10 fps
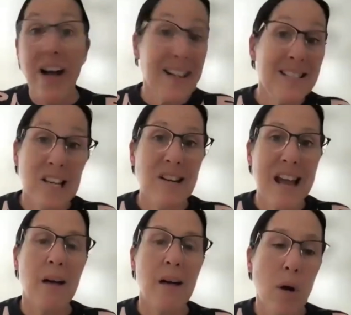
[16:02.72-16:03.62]
I can tell you
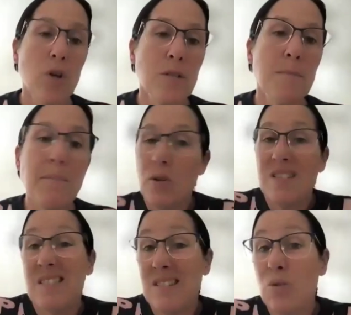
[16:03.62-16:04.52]
now, most people are
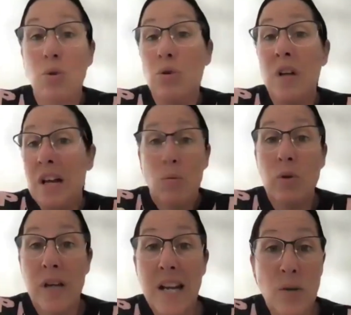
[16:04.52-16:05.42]
still will
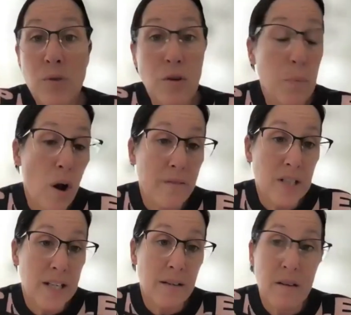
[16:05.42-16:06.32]
connect with you
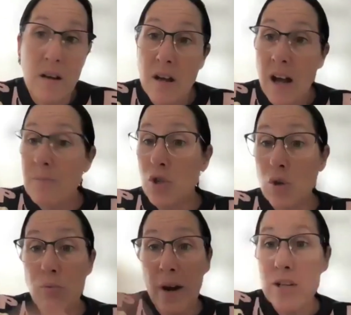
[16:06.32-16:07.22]
privately. I'm
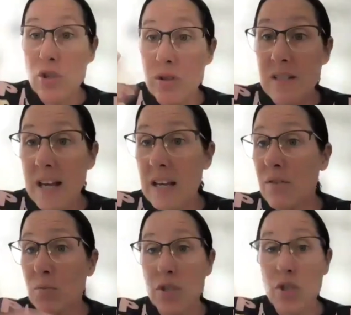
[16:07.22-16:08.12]
sure Rachel can say,
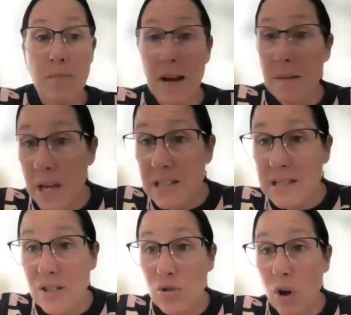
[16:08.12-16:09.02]
even with termite and pest
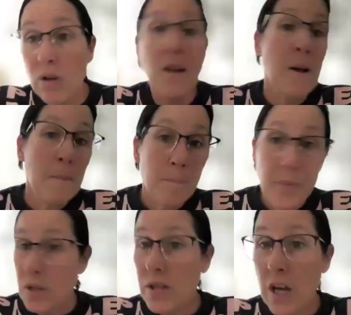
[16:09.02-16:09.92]
control,
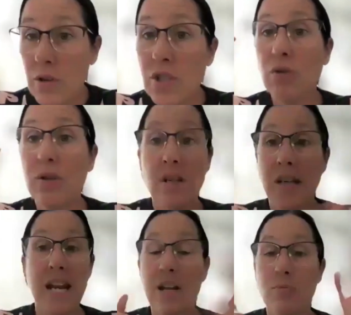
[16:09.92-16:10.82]
they'll still
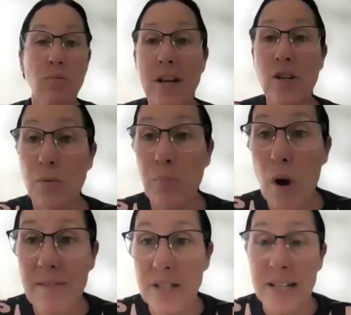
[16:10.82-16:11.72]
connect with Rachel
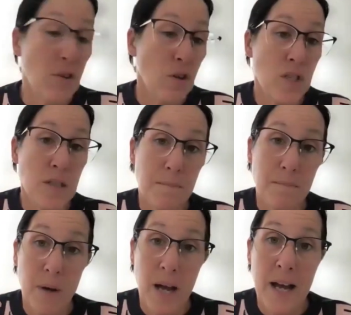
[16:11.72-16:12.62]
privately versus
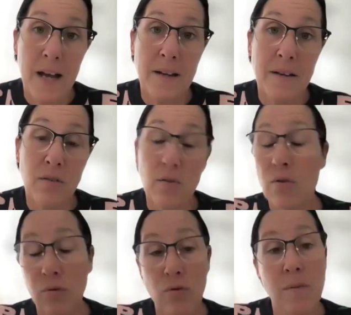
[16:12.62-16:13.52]

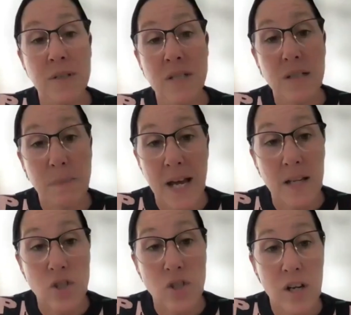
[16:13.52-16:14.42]
through the business
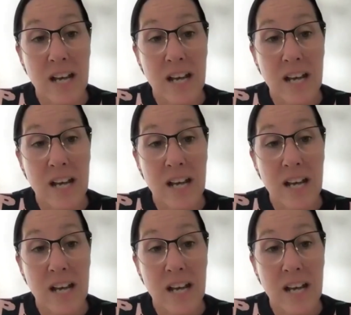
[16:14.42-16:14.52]
page.